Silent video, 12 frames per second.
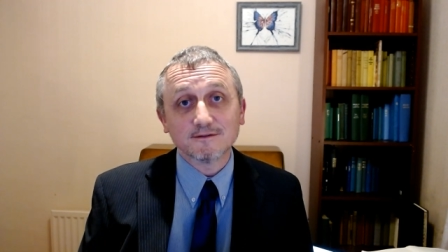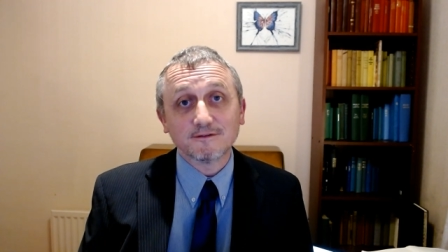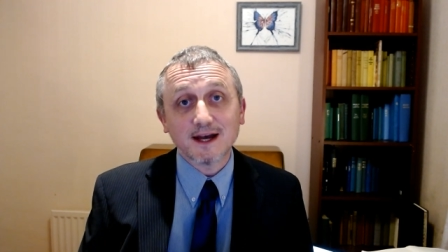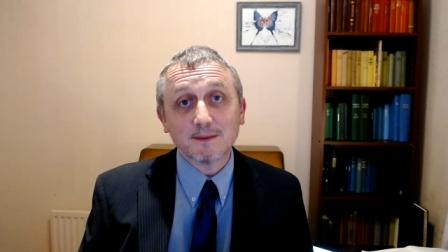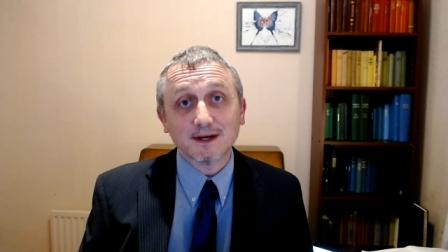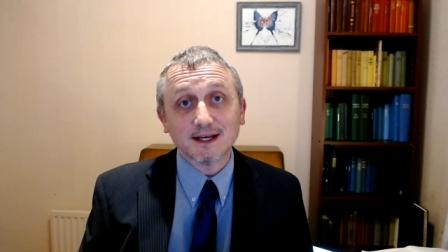
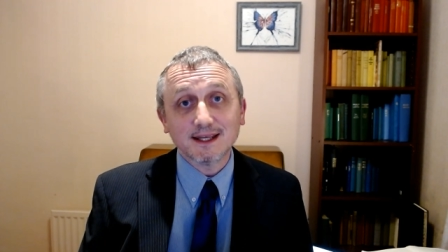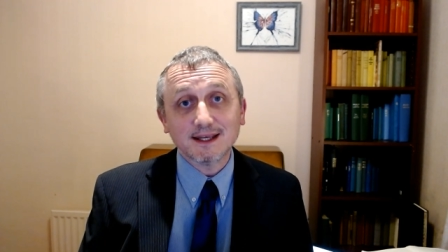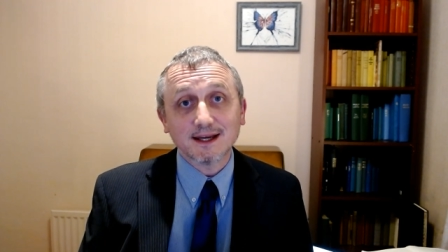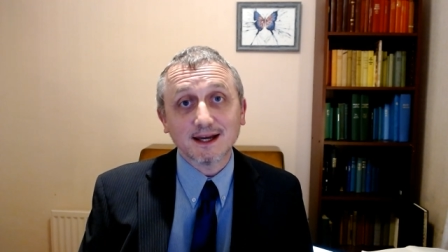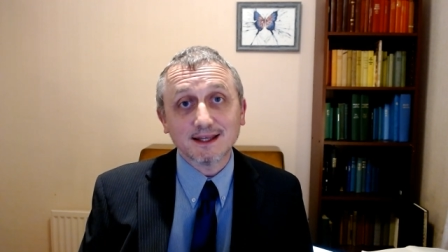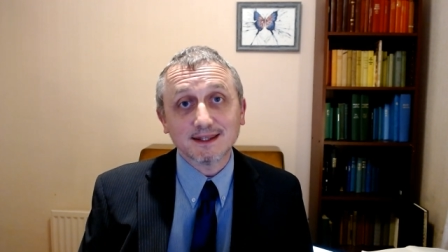
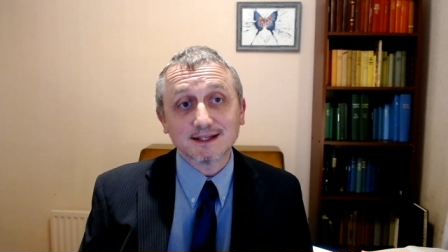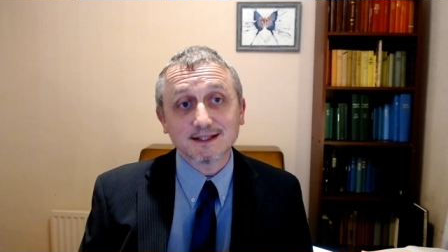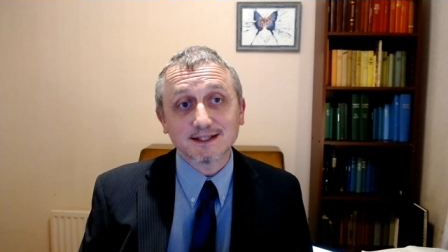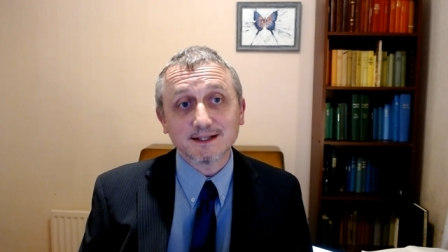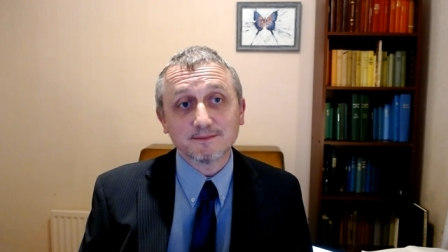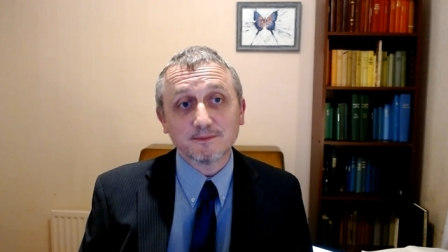family and there's
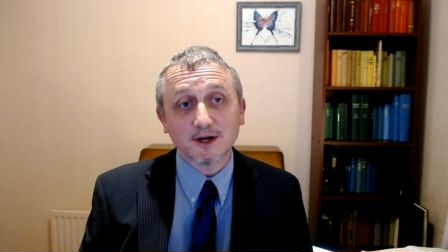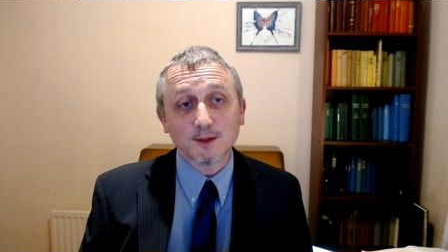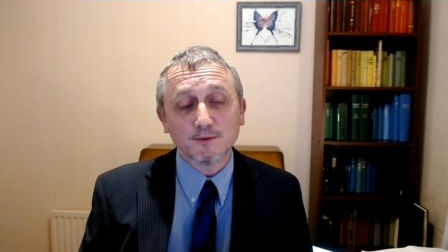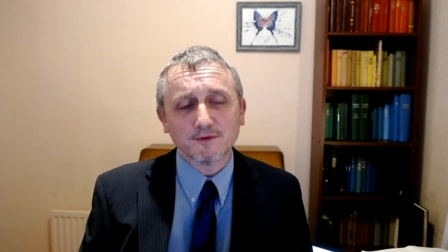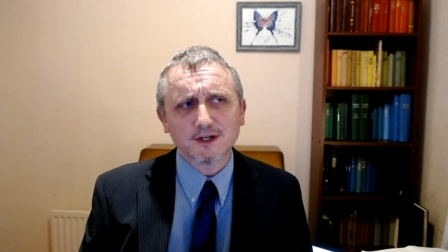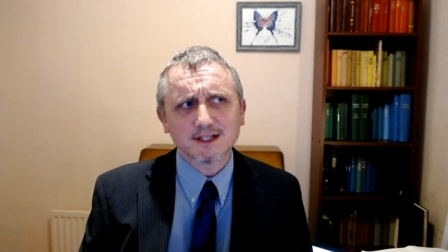a Bible
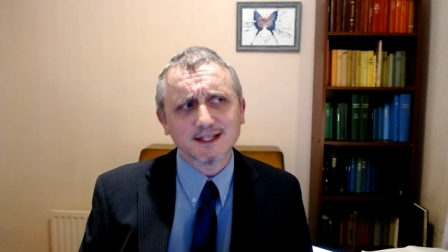verse,